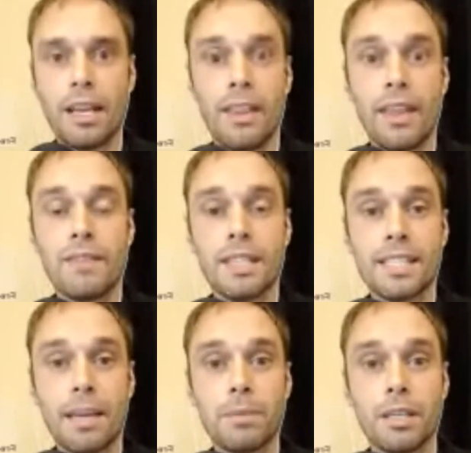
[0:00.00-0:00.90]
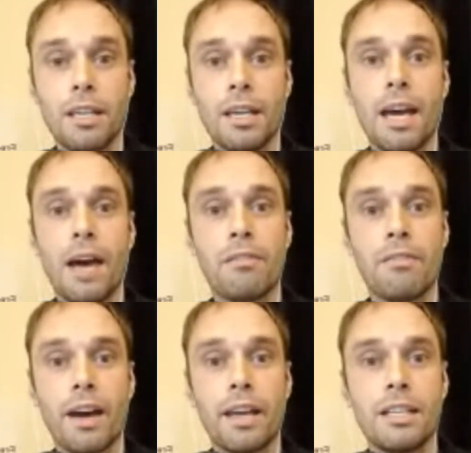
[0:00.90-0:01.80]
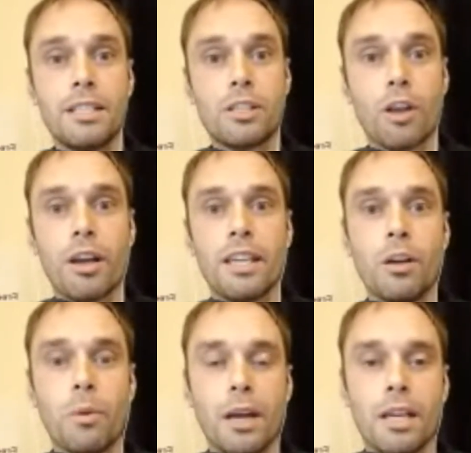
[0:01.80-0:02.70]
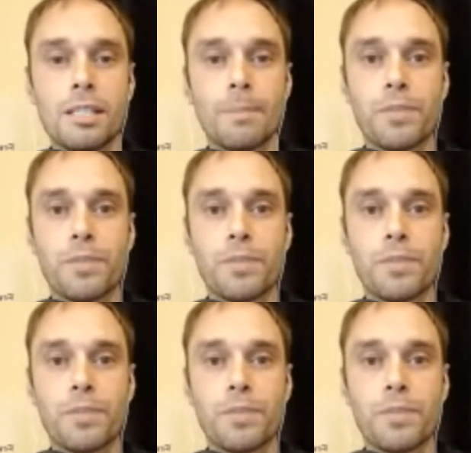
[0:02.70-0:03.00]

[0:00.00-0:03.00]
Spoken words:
and they've accepted, I've invited Start EOS